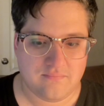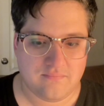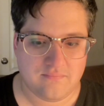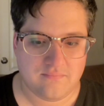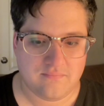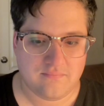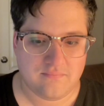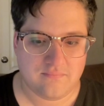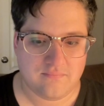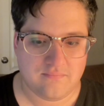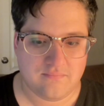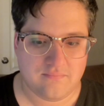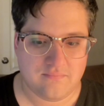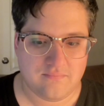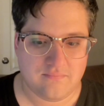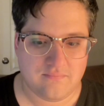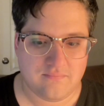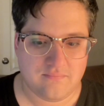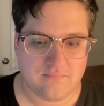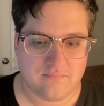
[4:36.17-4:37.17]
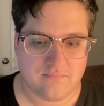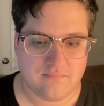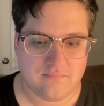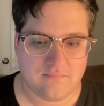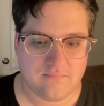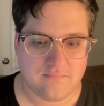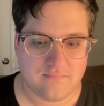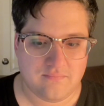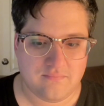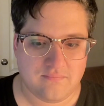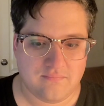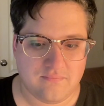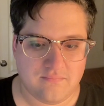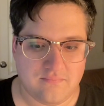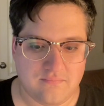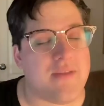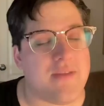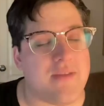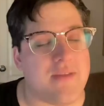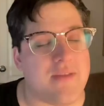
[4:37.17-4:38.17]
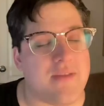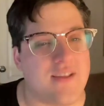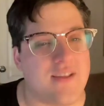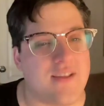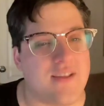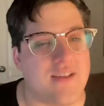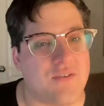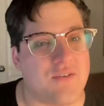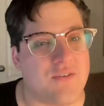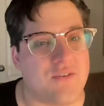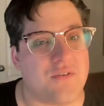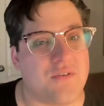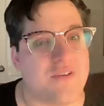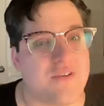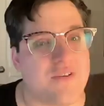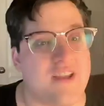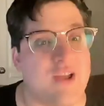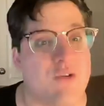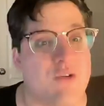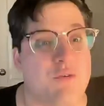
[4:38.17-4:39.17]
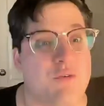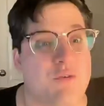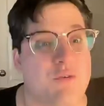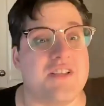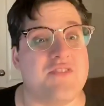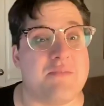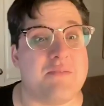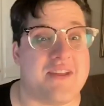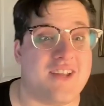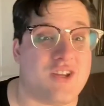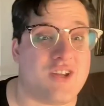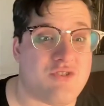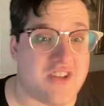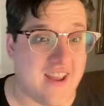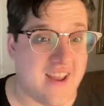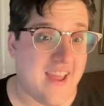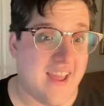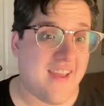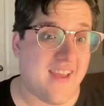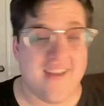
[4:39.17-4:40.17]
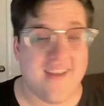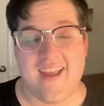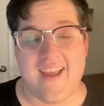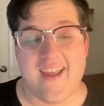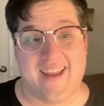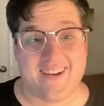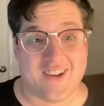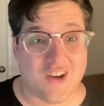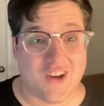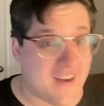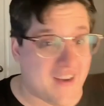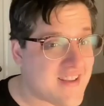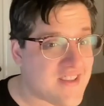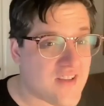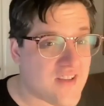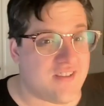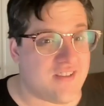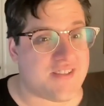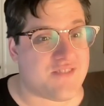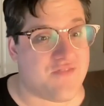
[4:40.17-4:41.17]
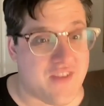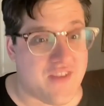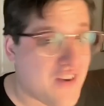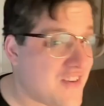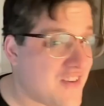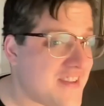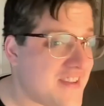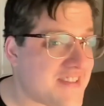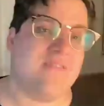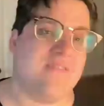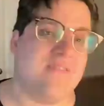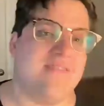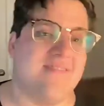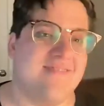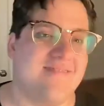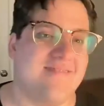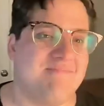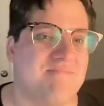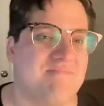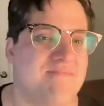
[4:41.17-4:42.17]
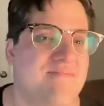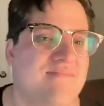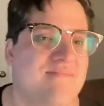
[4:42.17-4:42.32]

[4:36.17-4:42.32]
Wonderful. Well, it was so lovely meeting you. It was lovely meeting you today, and congrats on this very scary movie.